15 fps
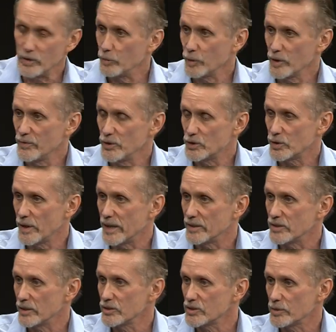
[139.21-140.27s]
Where have you
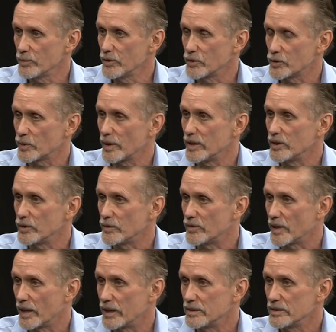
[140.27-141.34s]
trained? Tell us some of your training
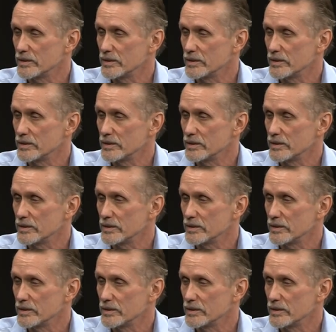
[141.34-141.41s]
you've had.